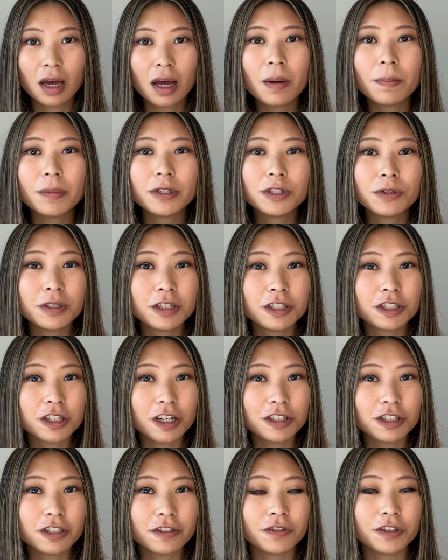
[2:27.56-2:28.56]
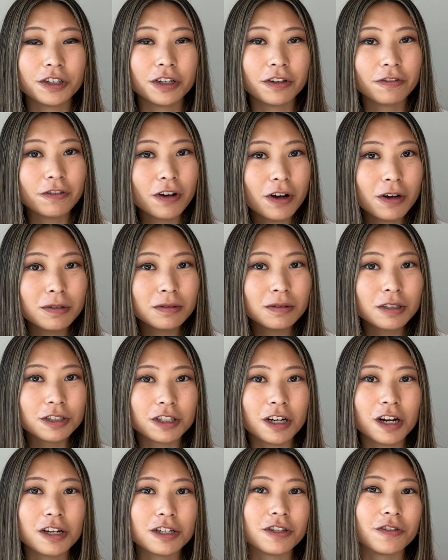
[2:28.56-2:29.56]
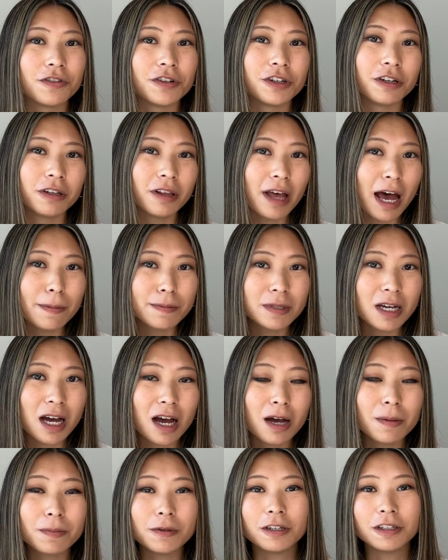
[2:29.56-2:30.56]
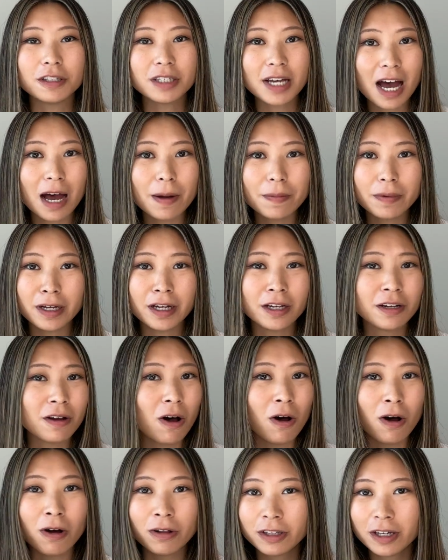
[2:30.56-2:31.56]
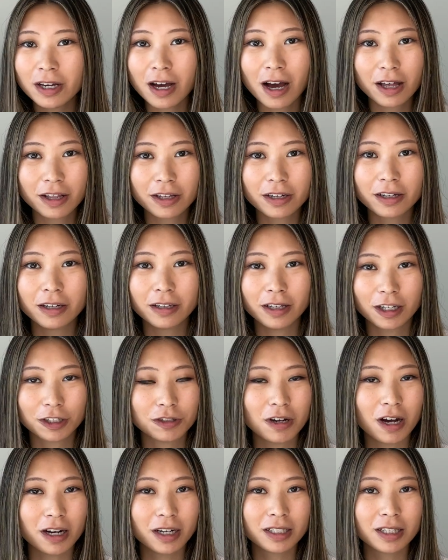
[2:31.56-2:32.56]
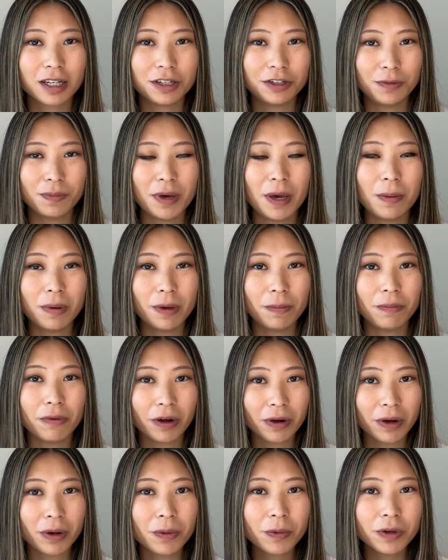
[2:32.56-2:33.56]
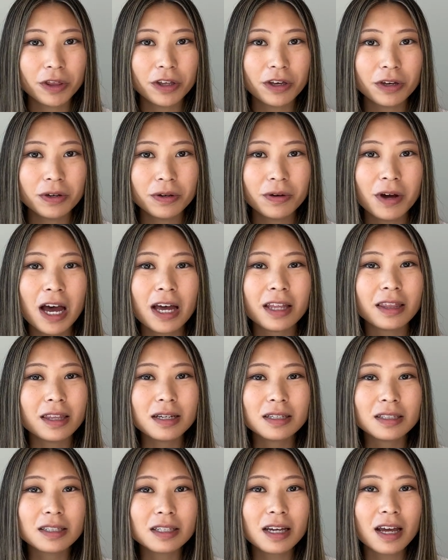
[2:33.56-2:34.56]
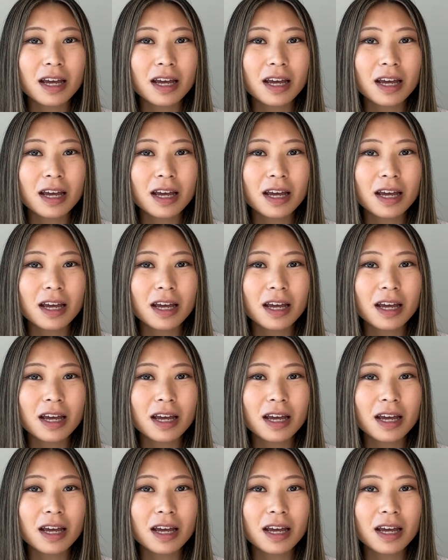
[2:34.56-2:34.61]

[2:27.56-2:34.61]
Between the charger for your phone, the charger for your laptop, your tablet, and all the other electronics that you may be bringing with you, things can